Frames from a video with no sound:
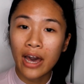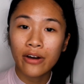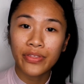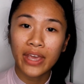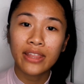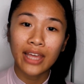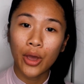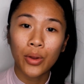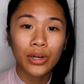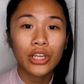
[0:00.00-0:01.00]
out there
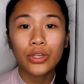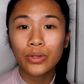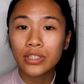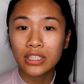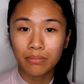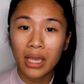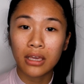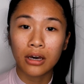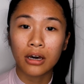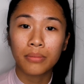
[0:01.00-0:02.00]
that only uses
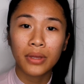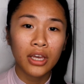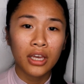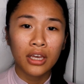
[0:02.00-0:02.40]
makeup